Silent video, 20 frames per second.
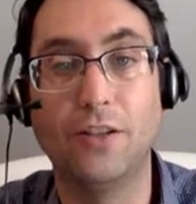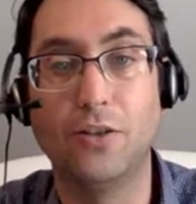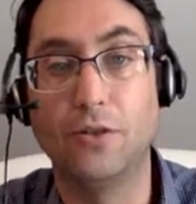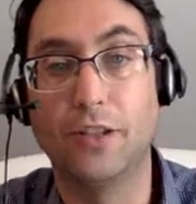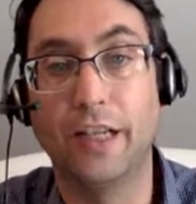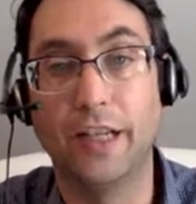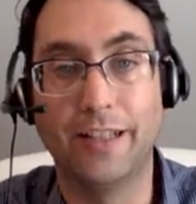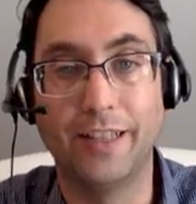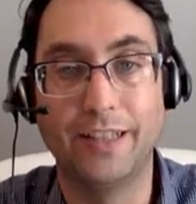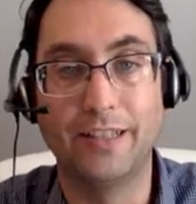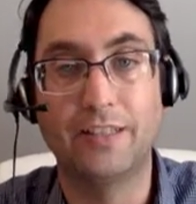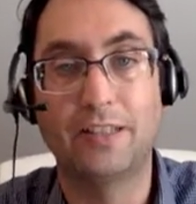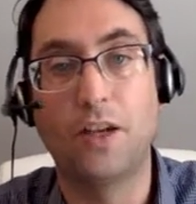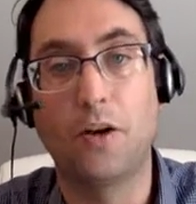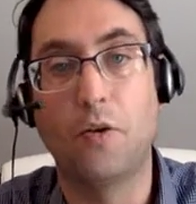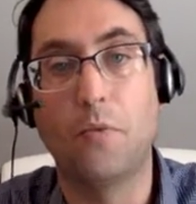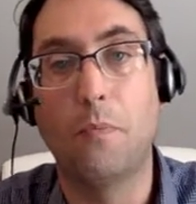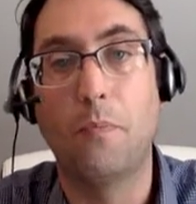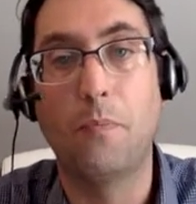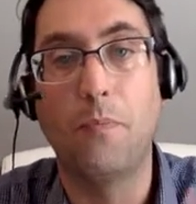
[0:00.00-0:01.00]
Okay, let's
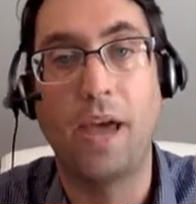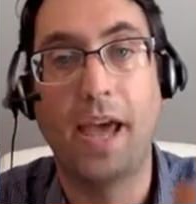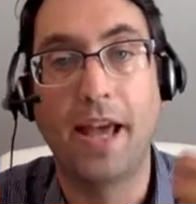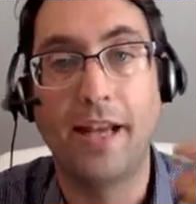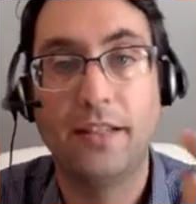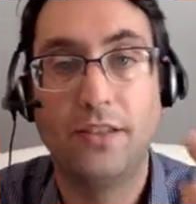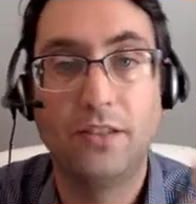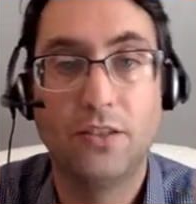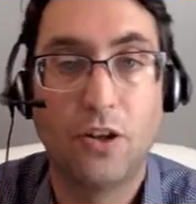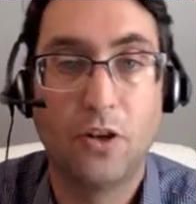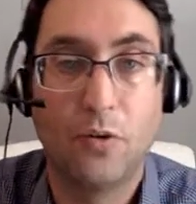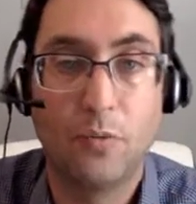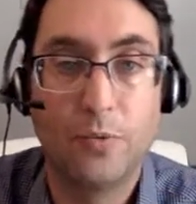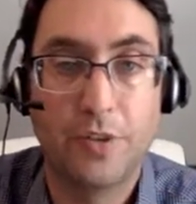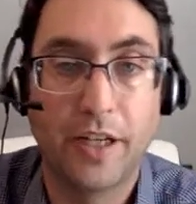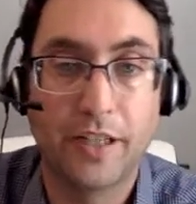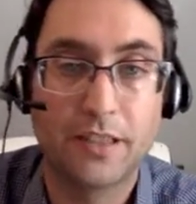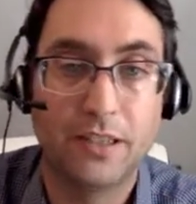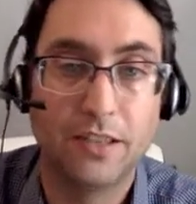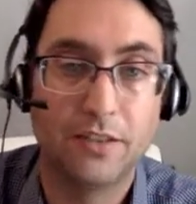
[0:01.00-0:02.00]
go back to our
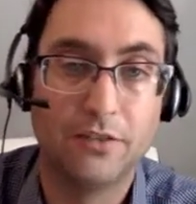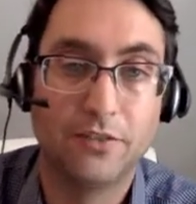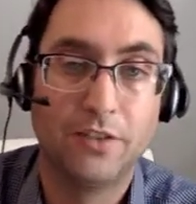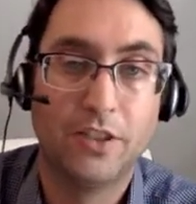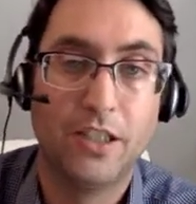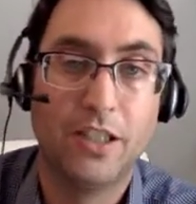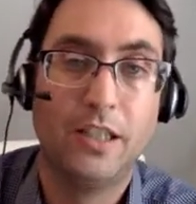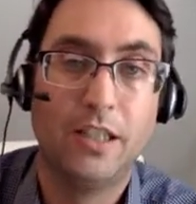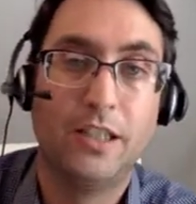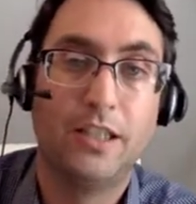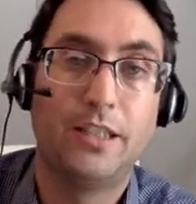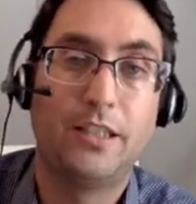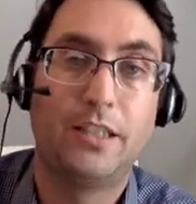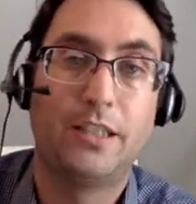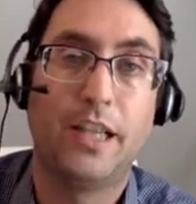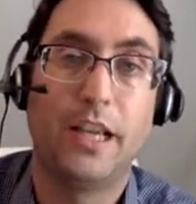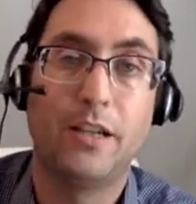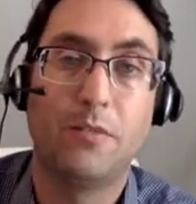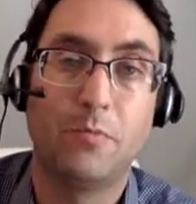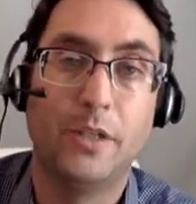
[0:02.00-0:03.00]
objective
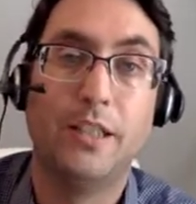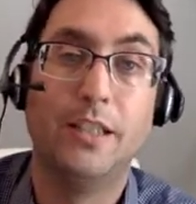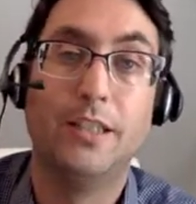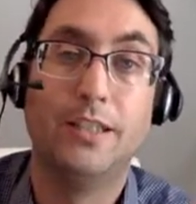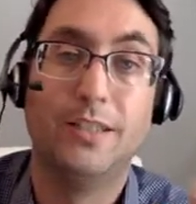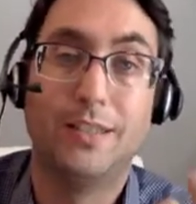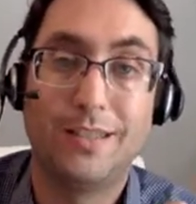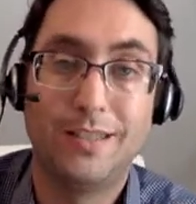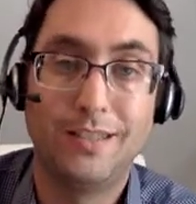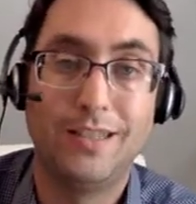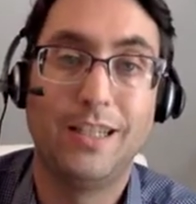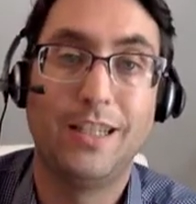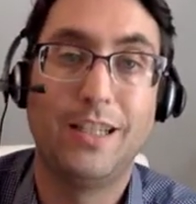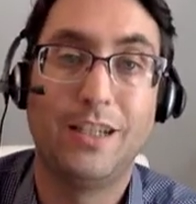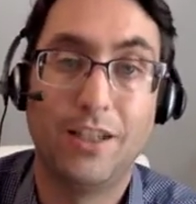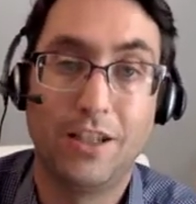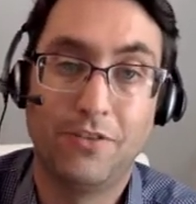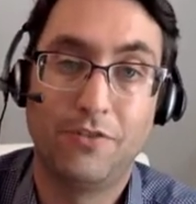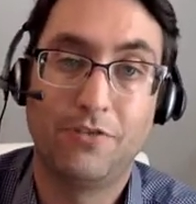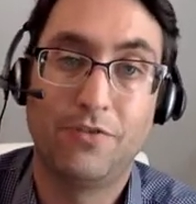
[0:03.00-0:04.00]
statement and
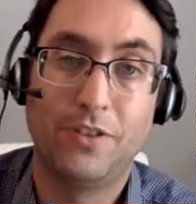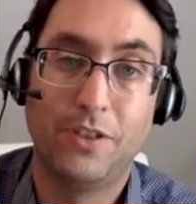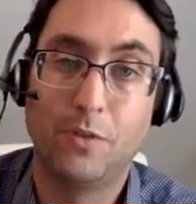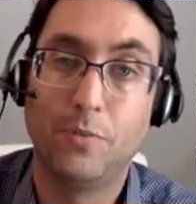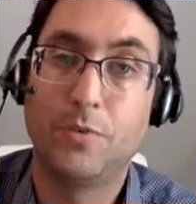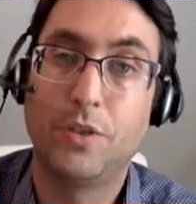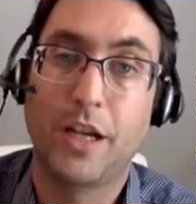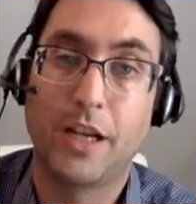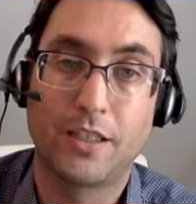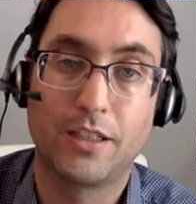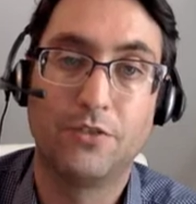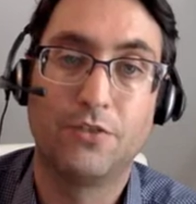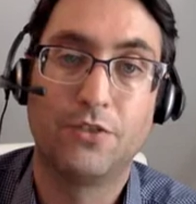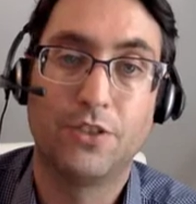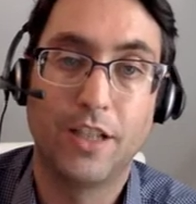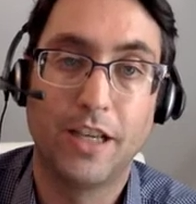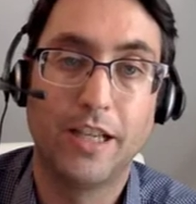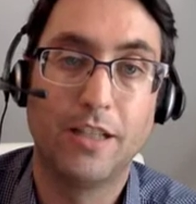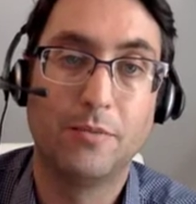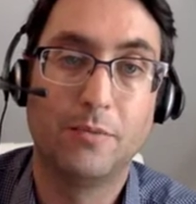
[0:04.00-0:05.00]
see if the objective
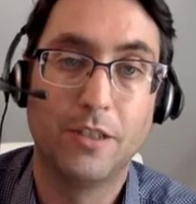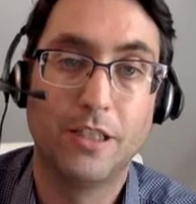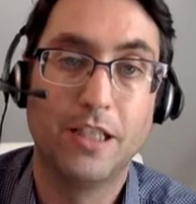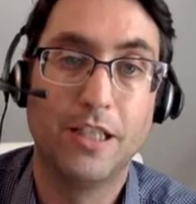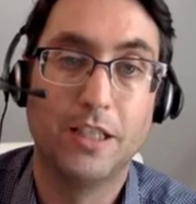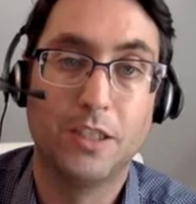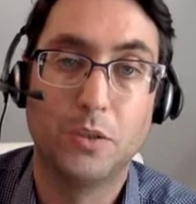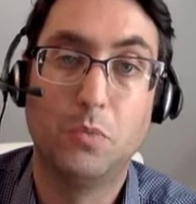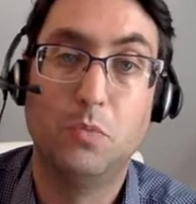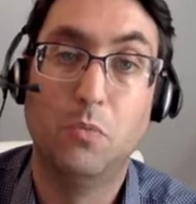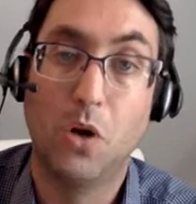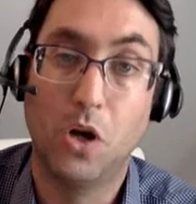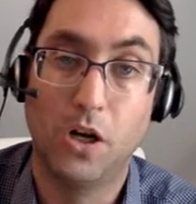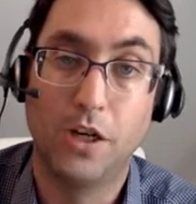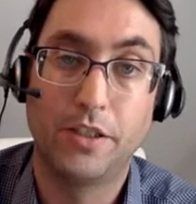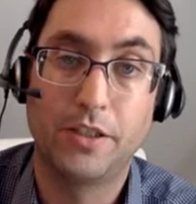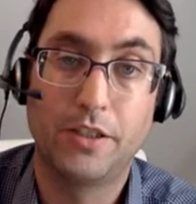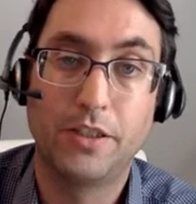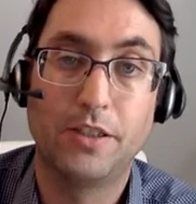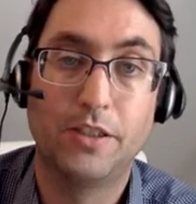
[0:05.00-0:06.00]
statement is
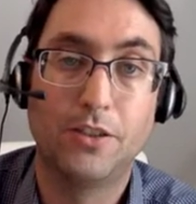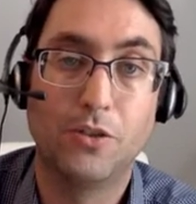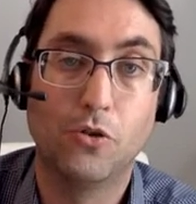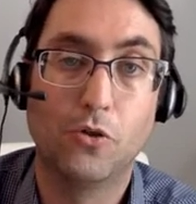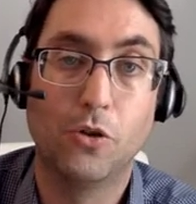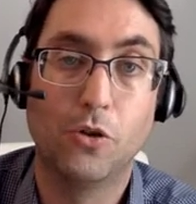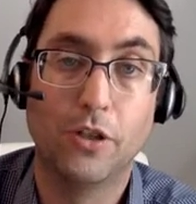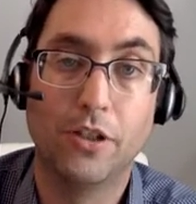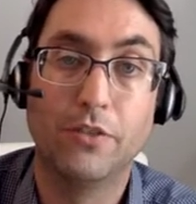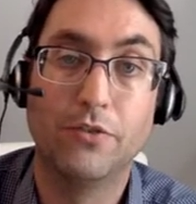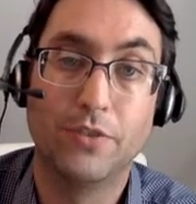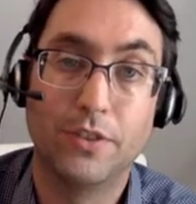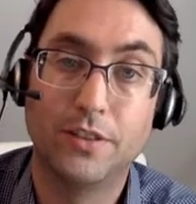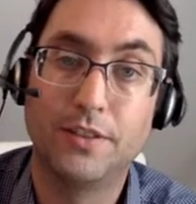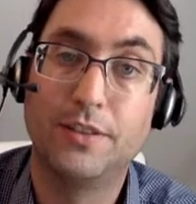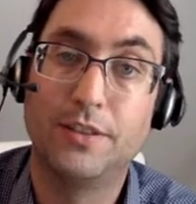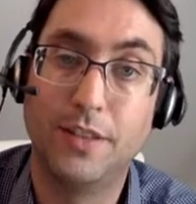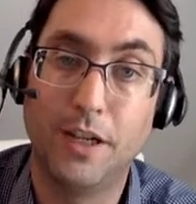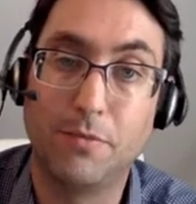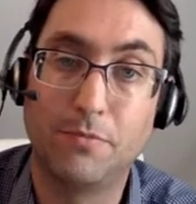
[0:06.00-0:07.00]
SMART or if
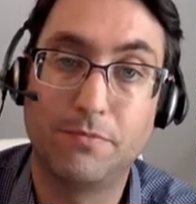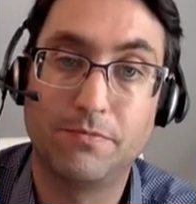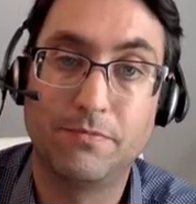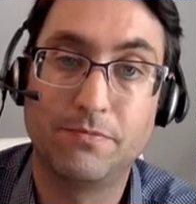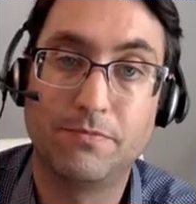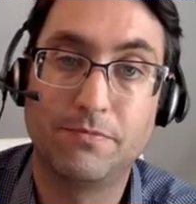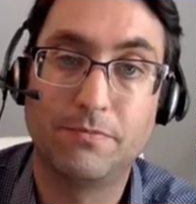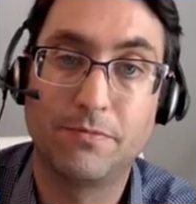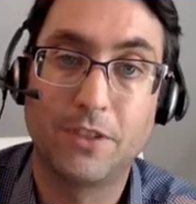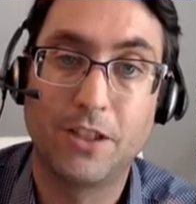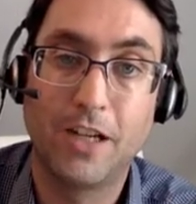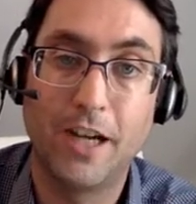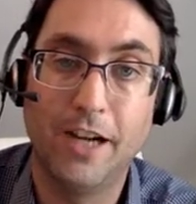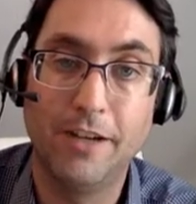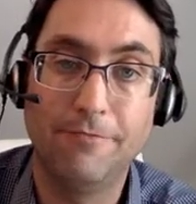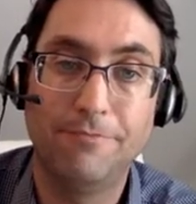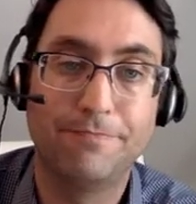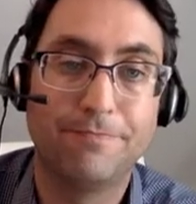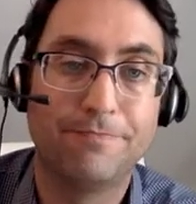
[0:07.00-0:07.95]
it's dumb. Okay.